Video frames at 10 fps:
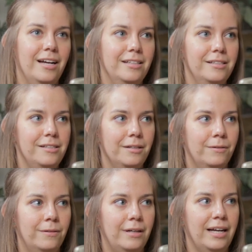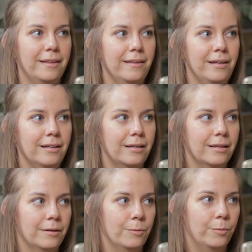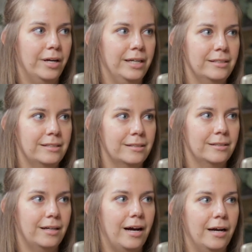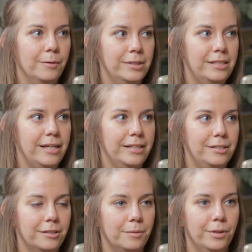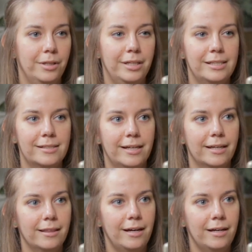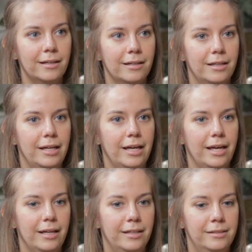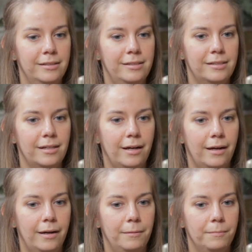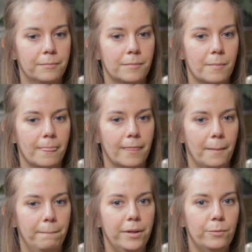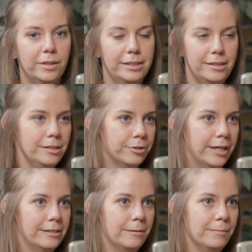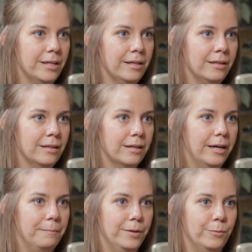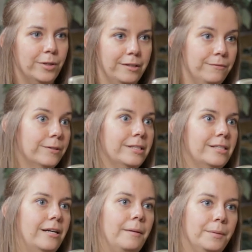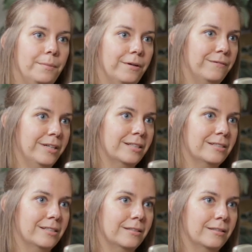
And so I think what I would say to communities like that is be willing to try something and be willing for it to not be perfect.